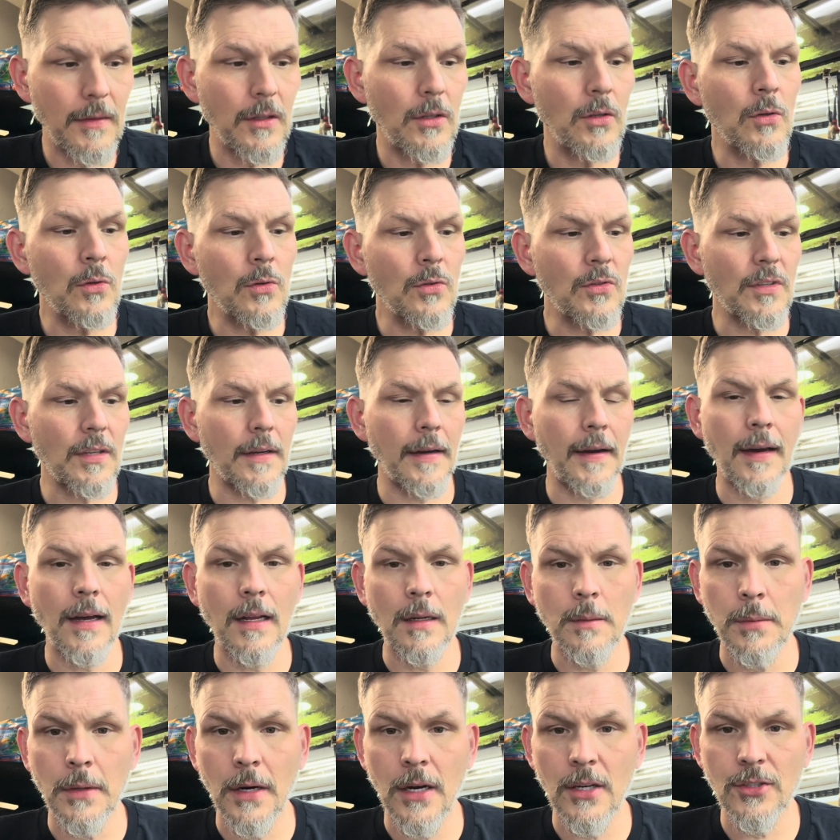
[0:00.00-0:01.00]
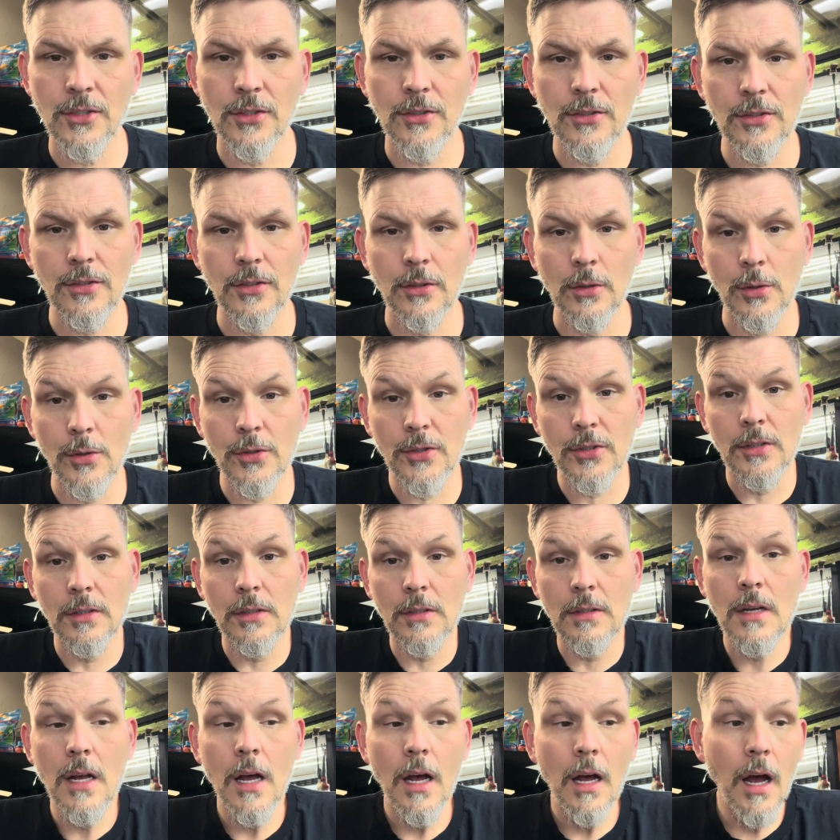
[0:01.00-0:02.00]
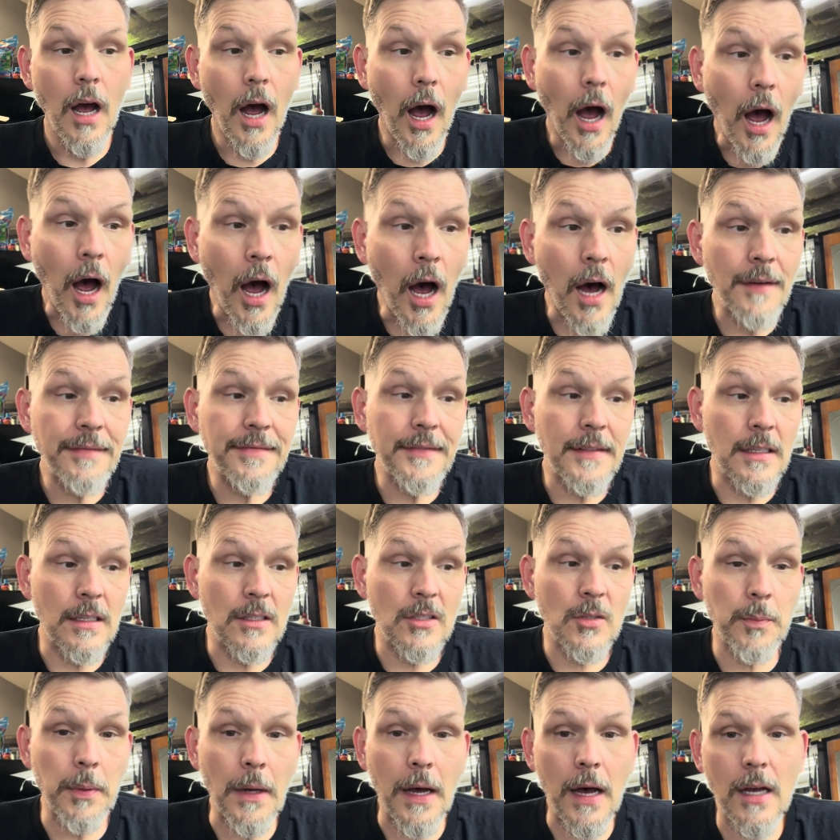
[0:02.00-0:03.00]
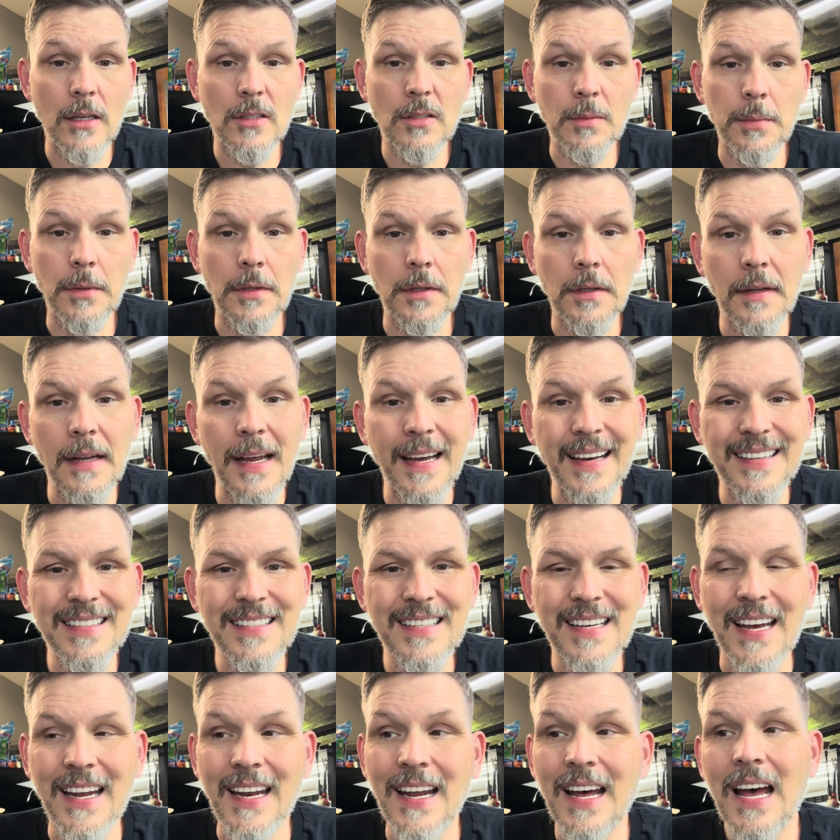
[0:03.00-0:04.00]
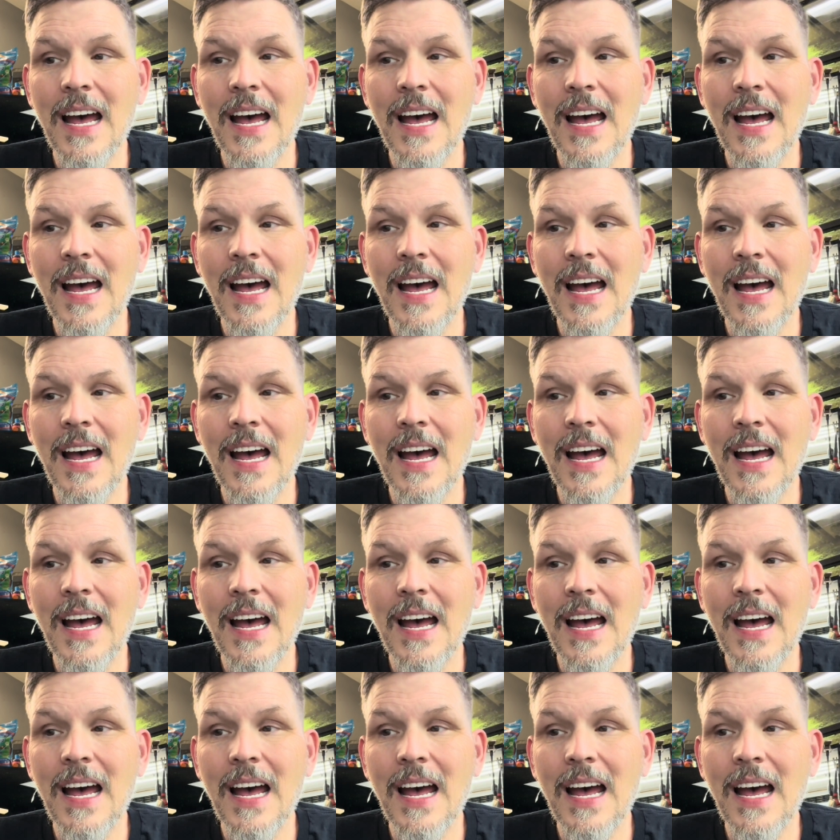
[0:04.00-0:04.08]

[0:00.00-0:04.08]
use the calibration solution often as possible. And like I said,